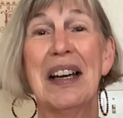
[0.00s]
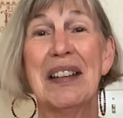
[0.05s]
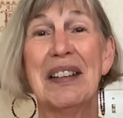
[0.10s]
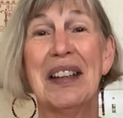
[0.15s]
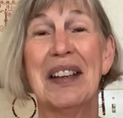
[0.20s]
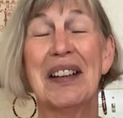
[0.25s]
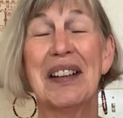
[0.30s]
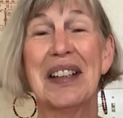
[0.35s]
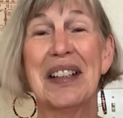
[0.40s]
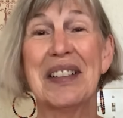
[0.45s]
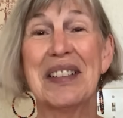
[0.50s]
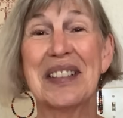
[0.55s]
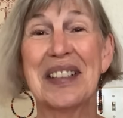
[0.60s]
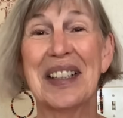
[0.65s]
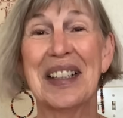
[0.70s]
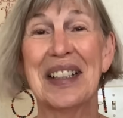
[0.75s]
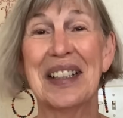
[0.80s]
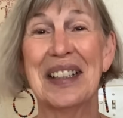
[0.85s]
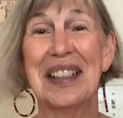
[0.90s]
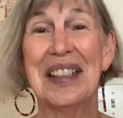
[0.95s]
There is
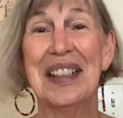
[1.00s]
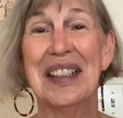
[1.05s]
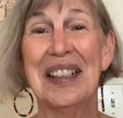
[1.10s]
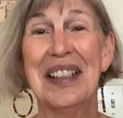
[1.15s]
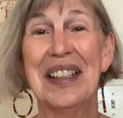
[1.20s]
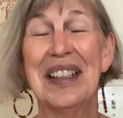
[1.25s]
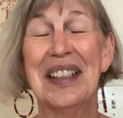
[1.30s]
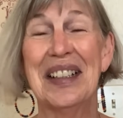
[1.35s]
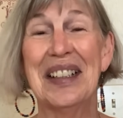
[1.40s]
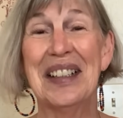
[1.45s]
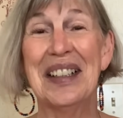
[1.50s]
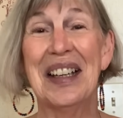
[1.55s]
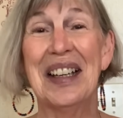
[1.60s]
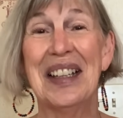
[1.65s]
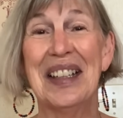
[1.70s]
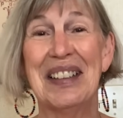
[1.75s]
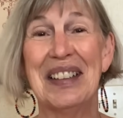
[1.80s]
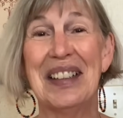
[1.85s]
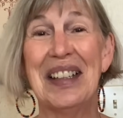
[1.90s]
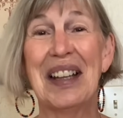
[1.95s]

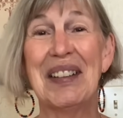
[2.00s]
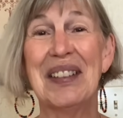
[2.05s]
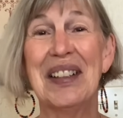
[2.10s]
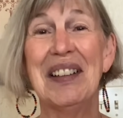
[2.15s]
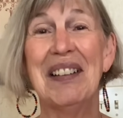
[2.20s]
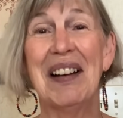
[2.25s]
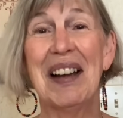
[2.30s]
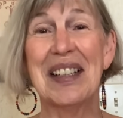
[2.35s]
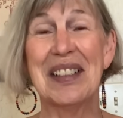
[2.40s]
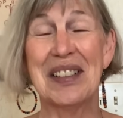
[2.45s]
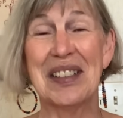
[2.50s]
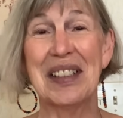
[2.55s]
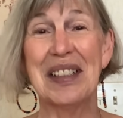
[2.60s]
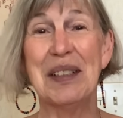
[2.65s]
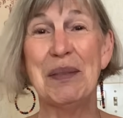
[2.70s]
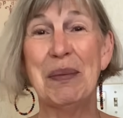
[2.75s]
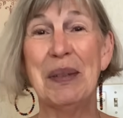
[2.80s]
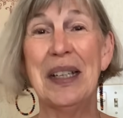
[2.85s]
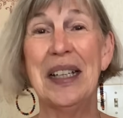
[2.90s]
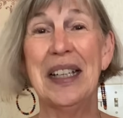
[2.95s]
nothing like
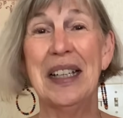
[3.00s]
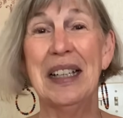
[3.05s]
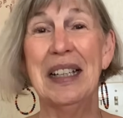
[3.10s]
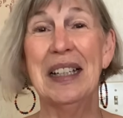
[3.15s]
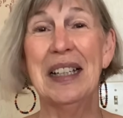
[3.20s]
sleeping